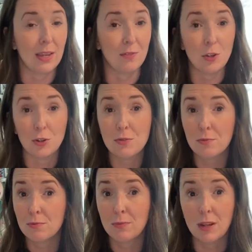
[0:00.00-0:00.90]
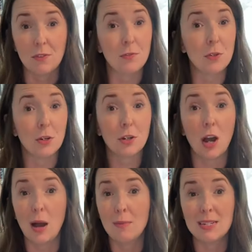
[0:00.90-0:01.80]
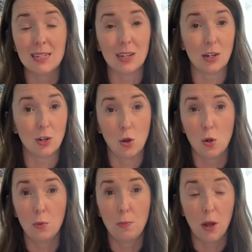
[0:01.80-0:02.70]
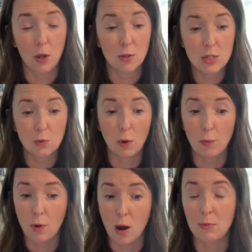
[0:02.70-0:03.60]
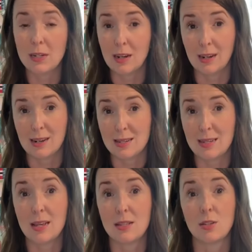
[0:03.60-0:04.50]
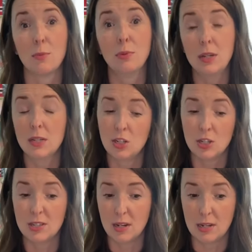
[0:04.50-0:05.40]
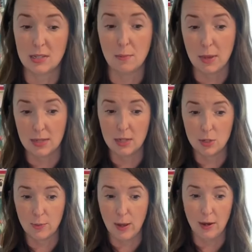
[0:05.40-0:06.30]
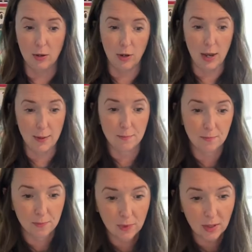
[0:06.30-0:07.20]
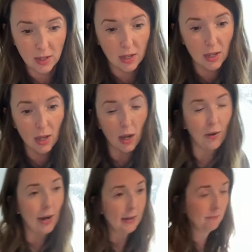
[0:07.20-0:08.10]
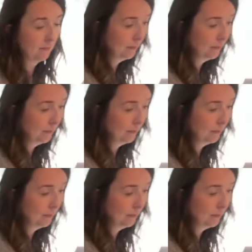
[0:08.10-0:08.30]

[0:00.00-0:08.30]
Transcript: if you're commenting on an old post, we're probably not going to see it. So please just send us a message about it. Okay. All right.